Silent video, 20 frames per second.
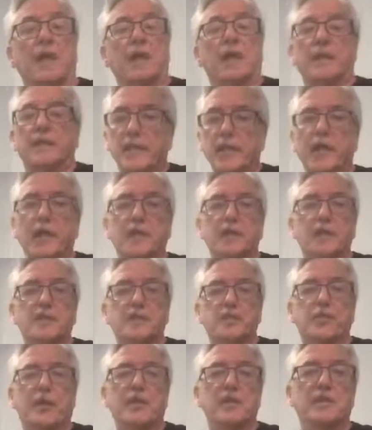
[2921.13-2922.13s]
Yeah, that's
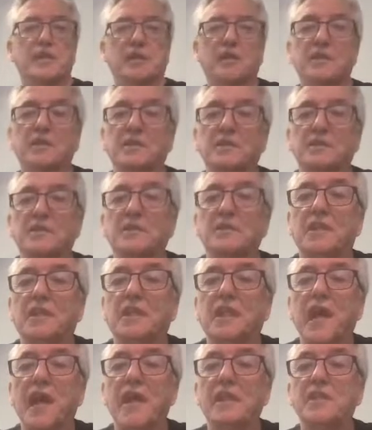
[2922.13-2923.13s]
right. You
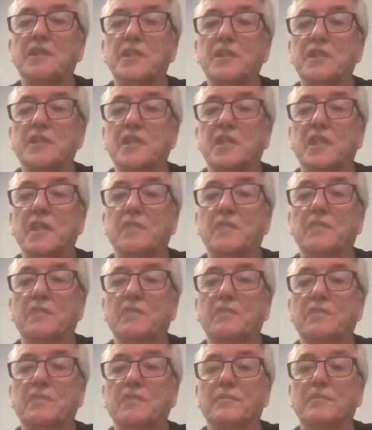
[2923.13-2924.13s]
can just keep
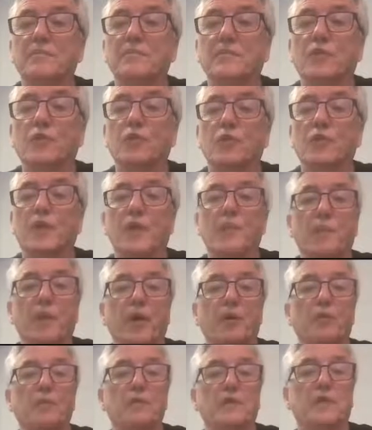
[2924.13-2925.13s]
going
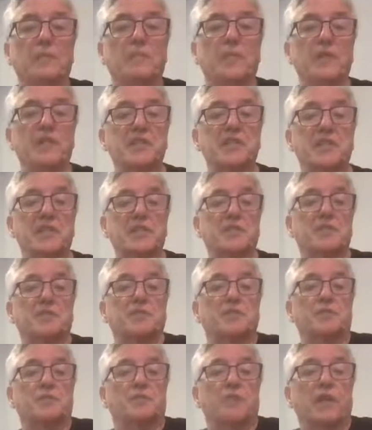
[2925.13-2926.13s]
about your business,
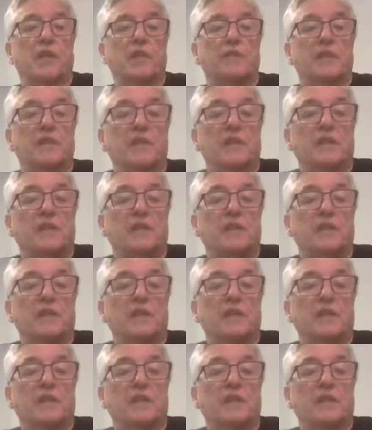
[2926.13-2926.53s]
doing whatever.